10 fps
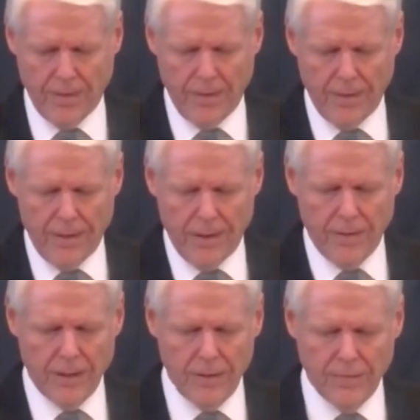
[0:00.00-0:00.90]
And then
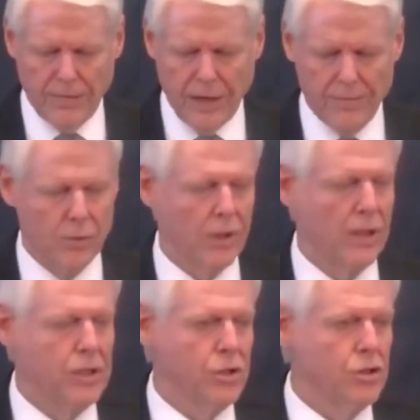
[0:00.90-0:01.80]
the family
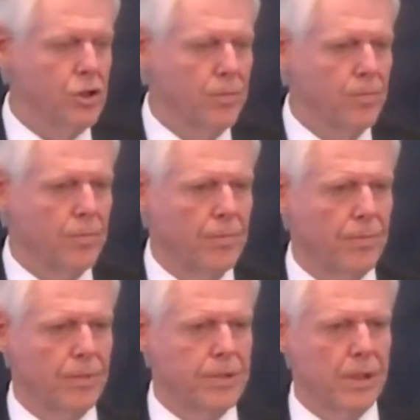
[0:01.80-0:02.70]
relationship is
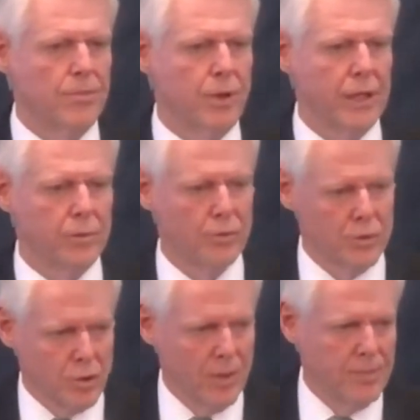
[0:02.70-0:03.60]
unbreakable. We drop
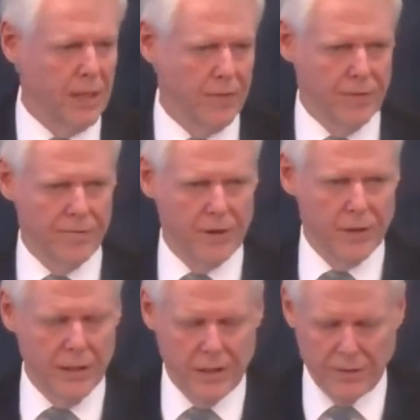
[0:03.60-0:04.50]
down at the very
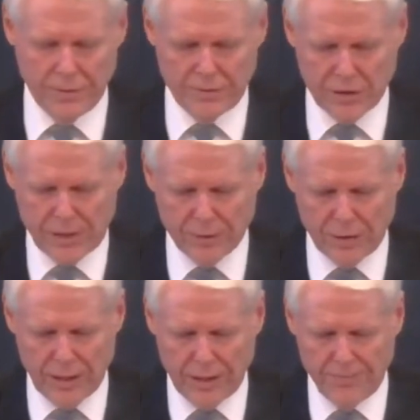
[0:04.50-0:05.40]
end of chapter 8.
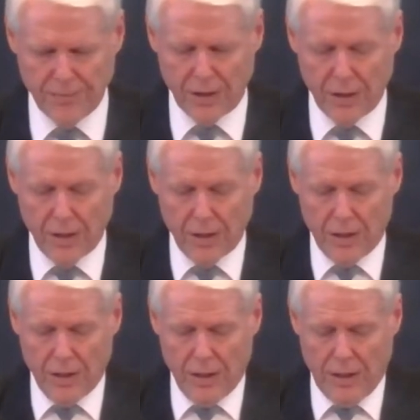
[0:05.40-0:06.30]

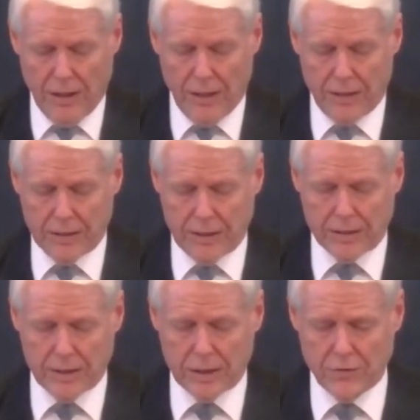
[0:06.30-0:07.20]
And it says,
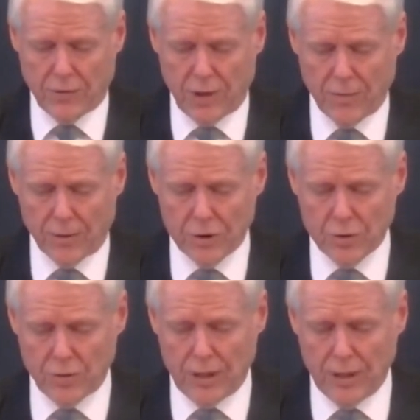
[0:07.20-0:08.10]
For I'm
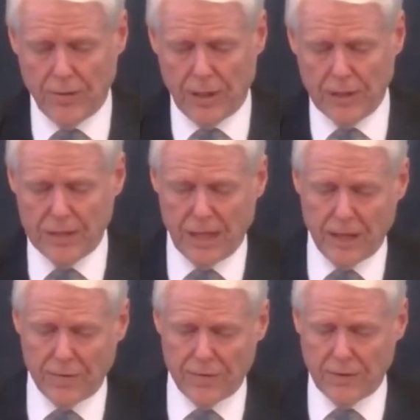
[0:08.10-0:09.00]
persuaded that death,
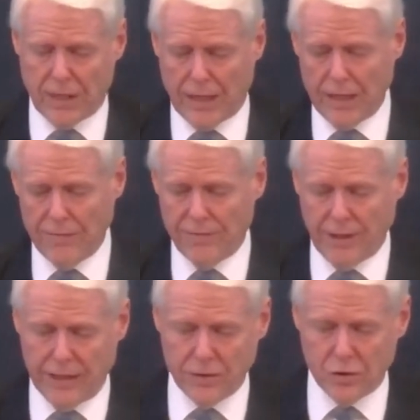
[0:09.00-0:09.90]
life,
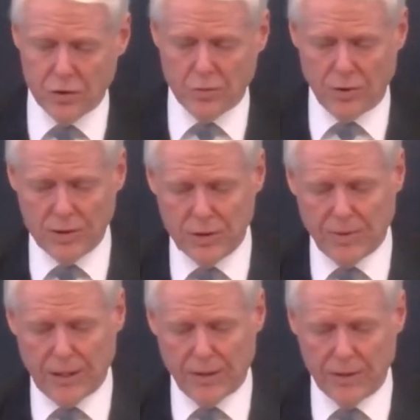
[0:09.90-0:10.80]
angels,
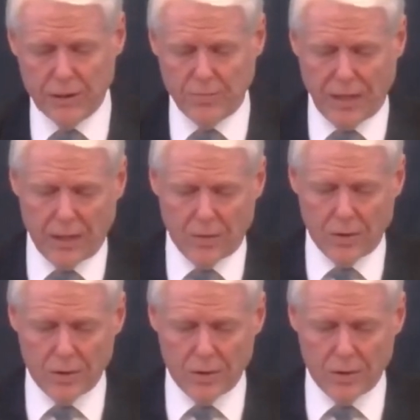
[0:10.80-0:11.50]
principalities, powers,